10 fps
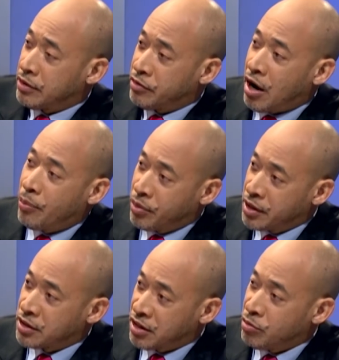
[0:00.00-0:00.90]
the
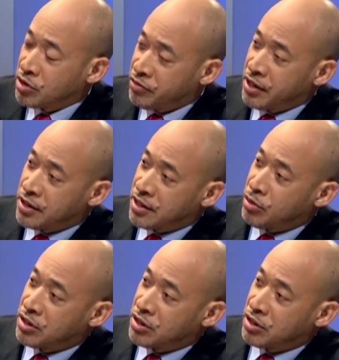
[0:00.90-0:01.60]
operators of motor vehicles and